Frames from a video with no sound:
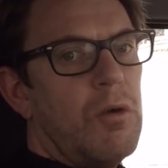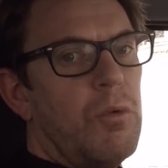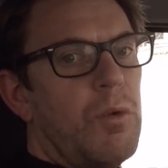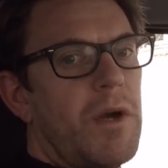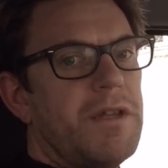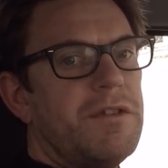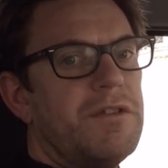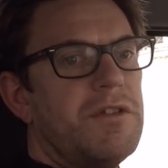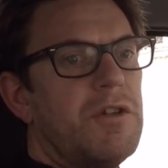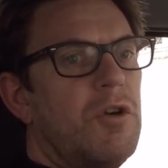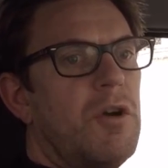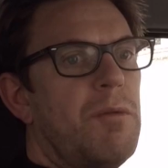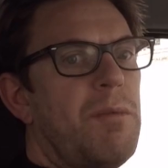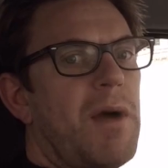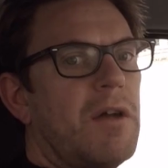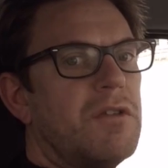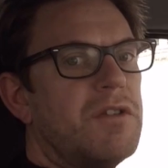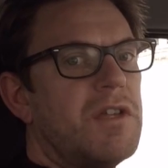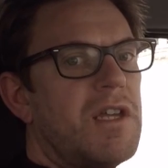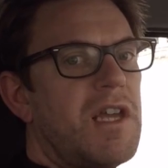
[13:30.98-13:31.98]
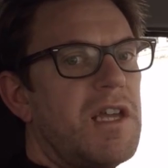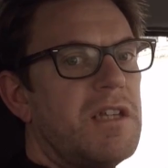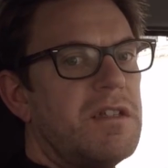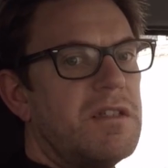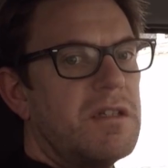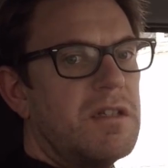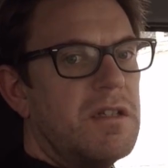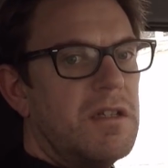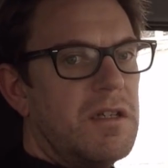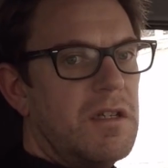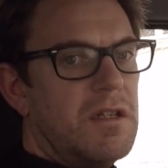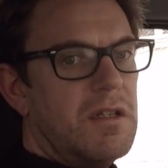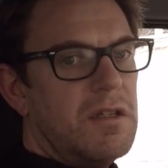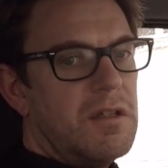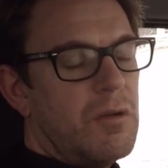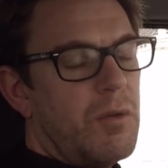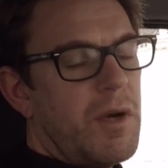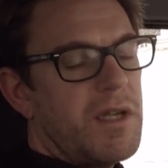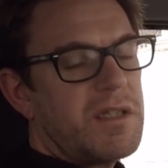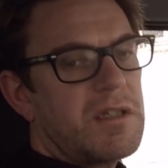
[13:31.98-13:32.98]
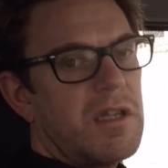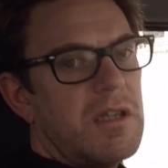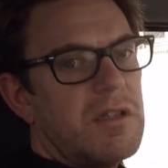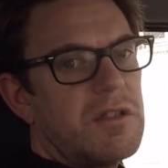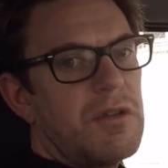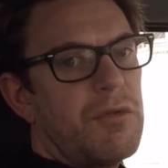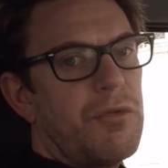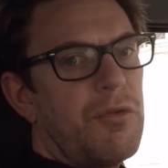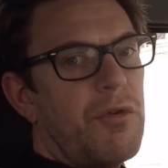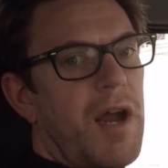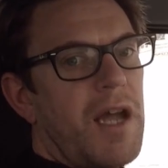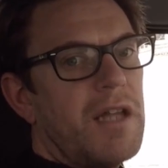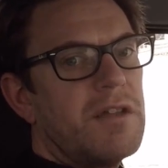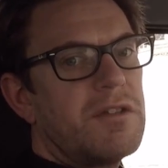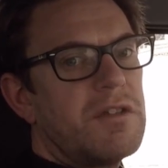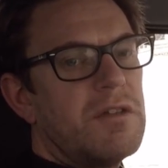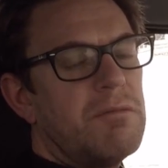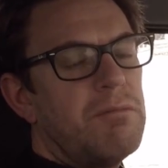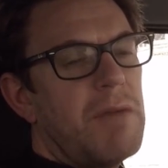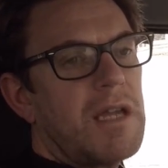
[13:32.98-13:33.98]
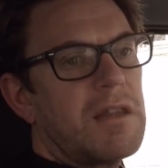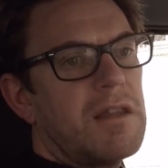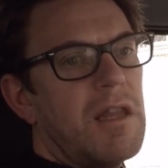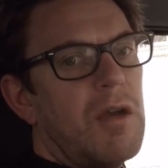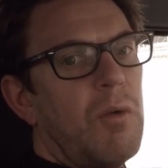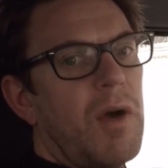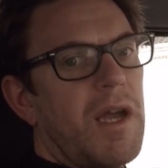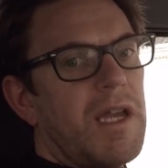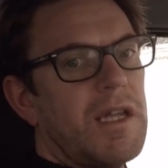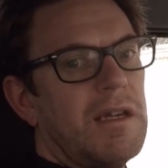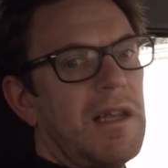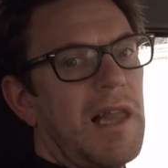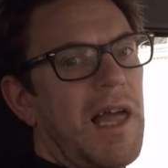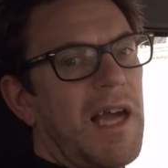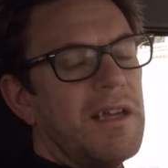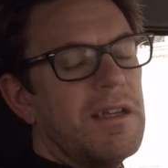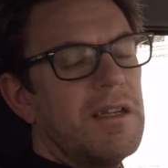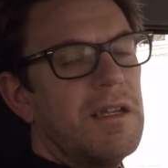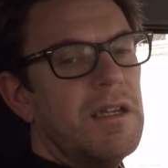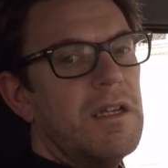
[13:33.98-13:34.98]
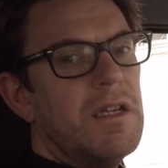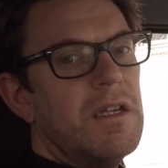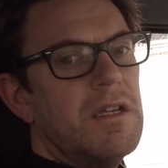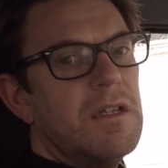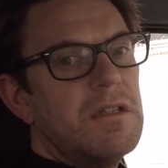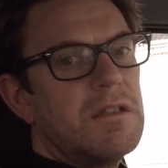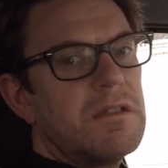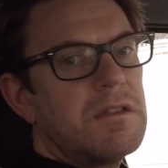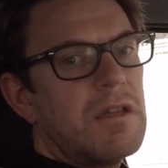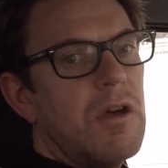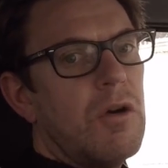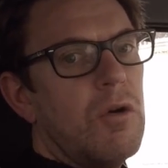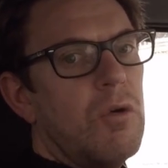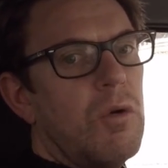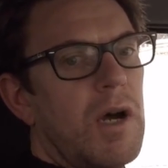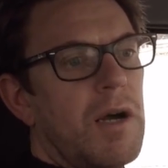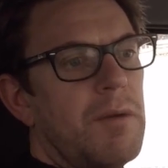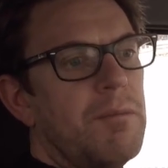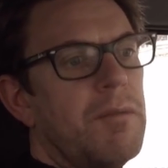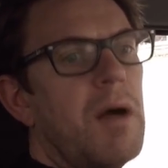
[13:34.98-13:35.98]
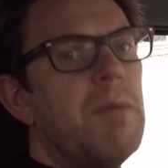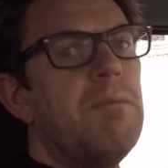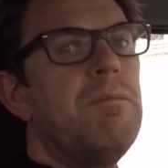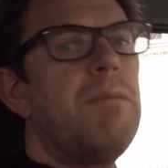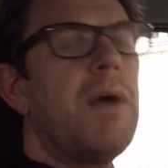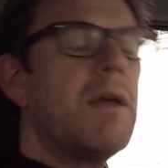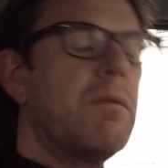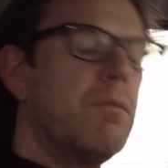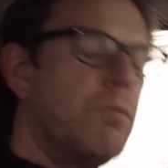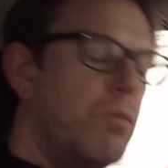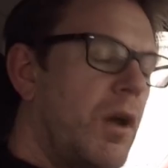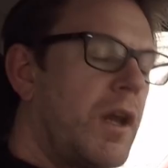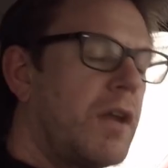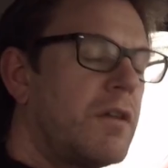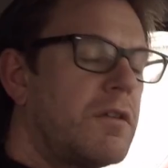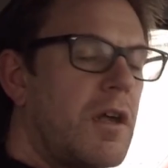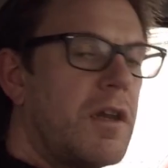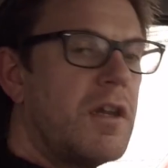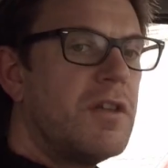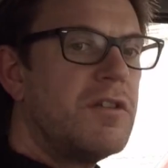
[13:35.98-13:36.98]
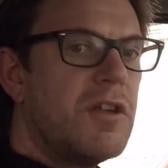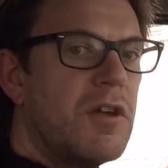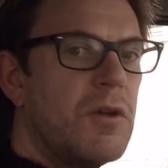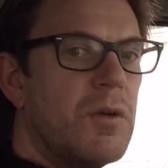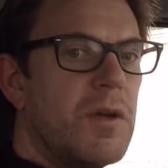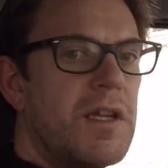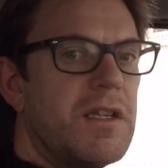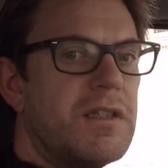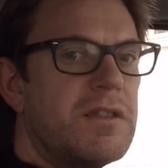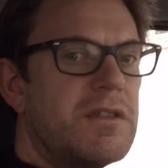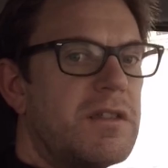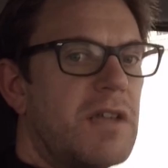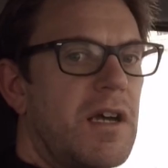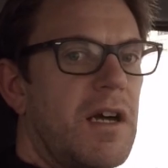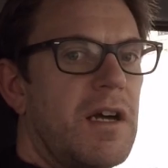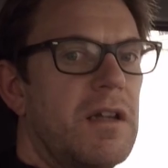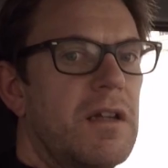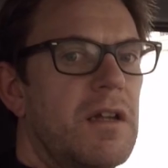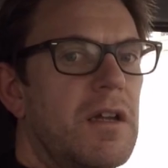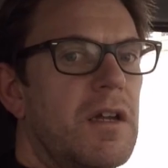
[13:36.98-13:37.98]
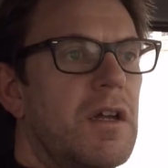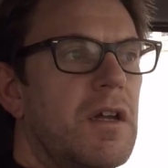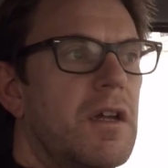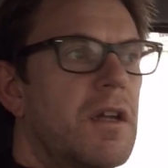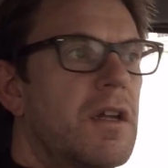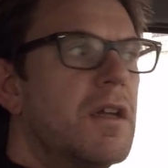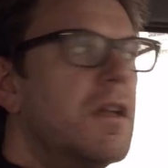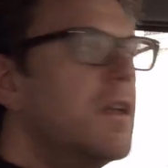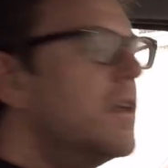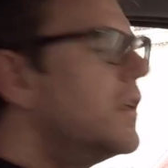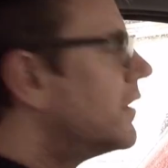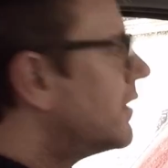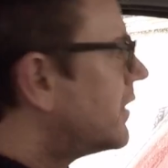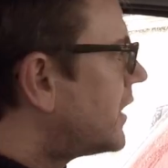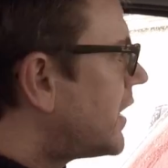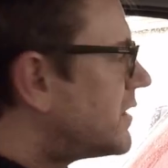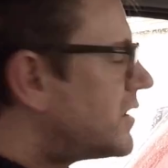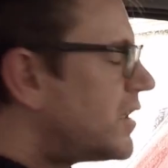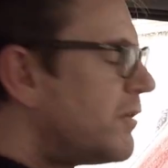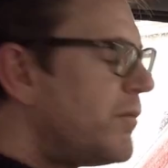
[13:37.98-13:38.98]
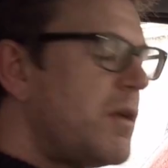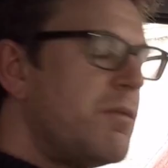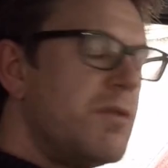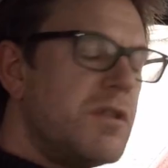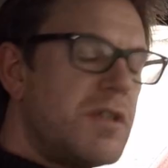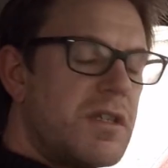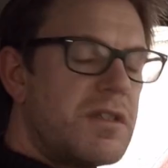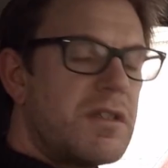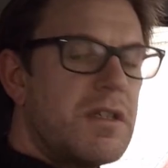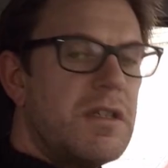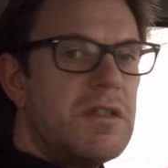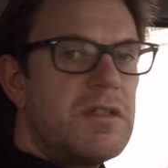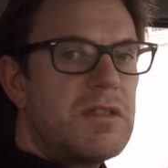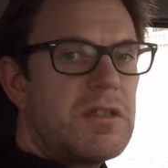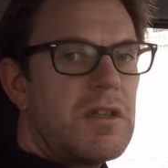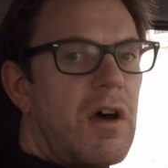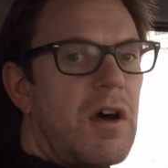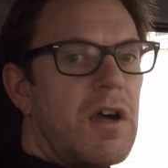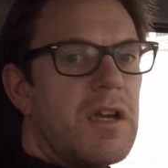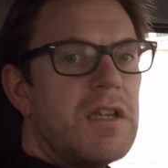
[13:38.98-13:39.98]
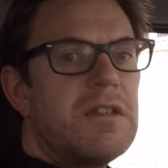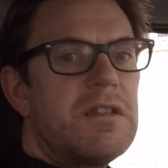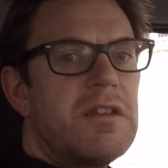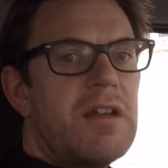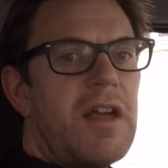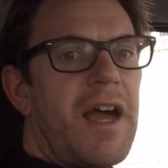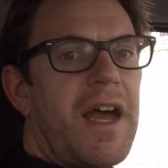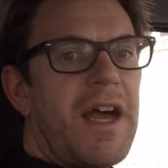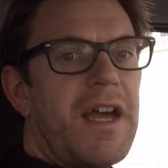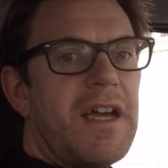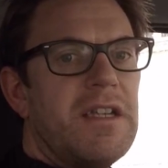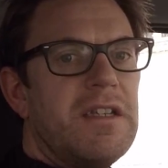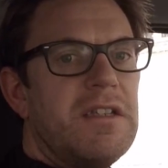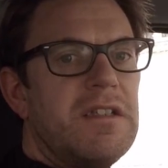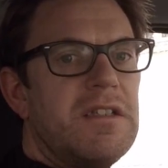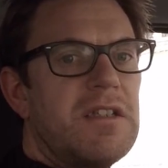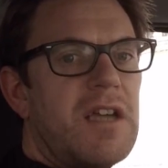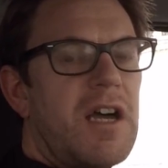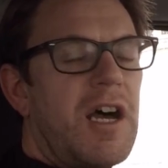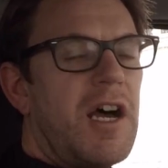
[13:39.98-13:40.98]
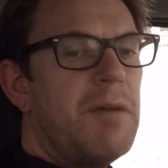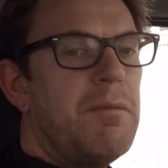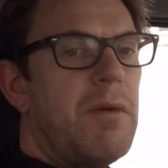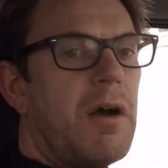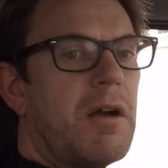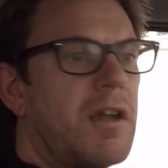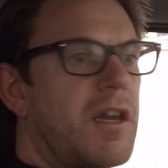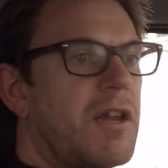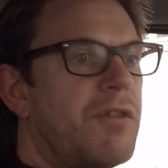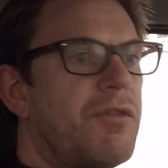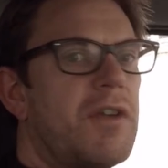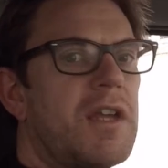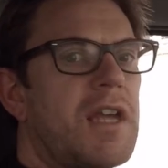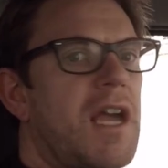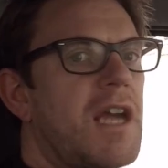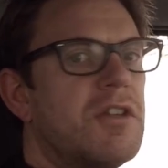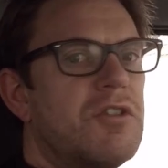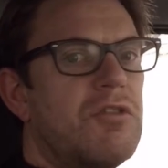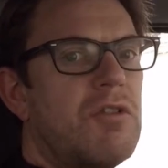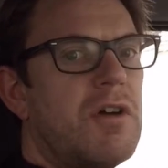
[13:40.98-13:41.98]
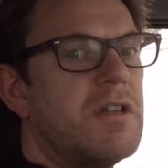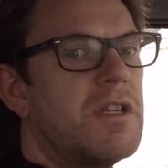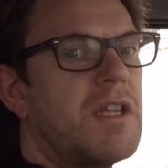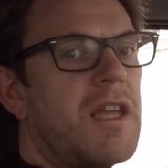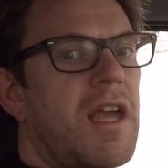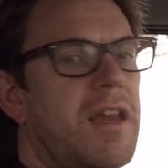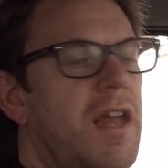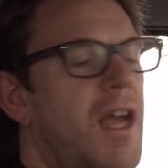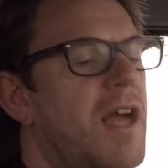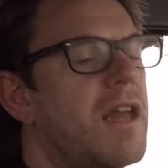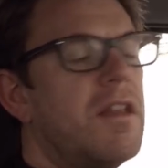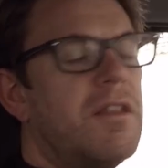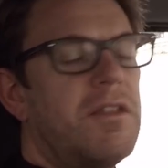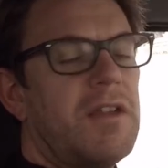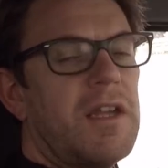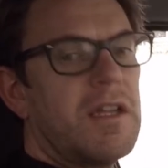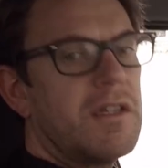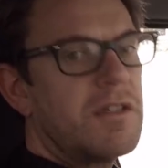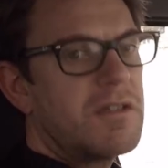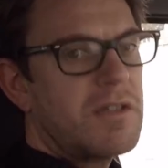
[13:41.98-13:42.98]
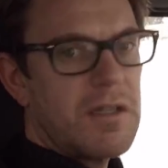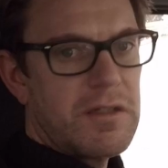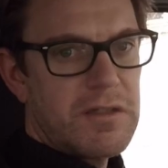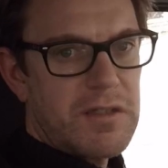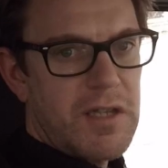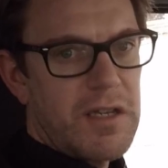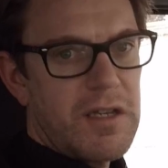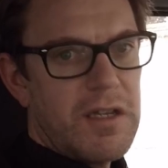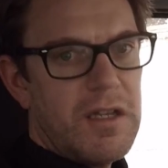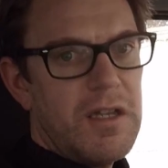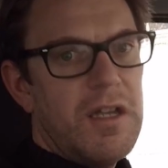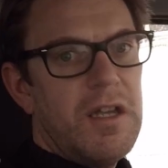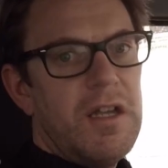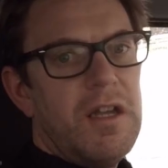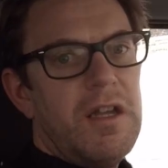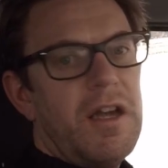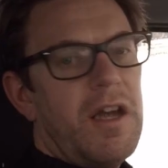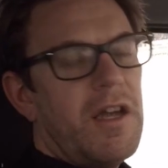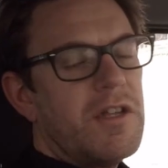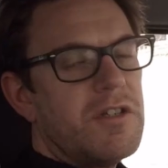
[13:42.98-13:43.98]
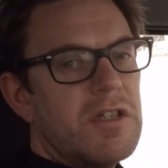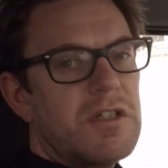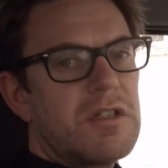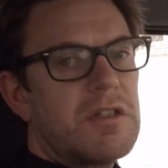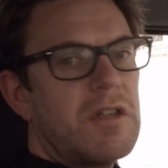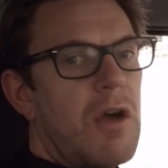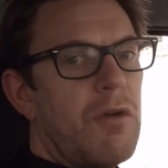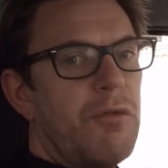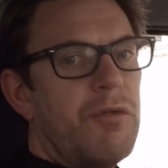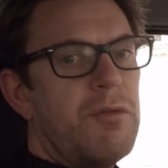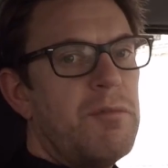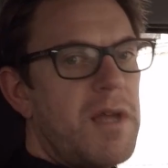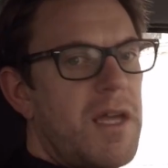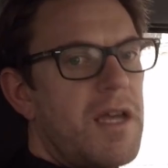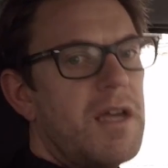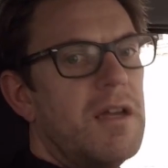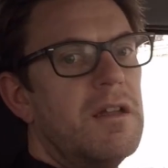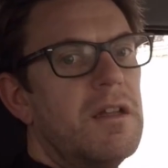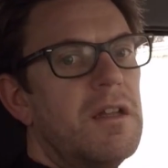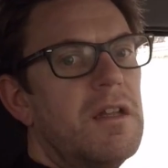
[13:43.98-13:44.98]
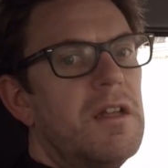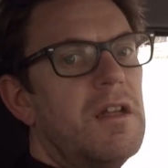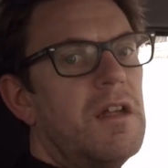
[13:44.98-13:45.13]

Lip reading: winds that are about to hit the west coast of France and make their way inland. So what I'm going to do is get some images inside, and I'm going to forget trying to get anything at sunset and just go from here,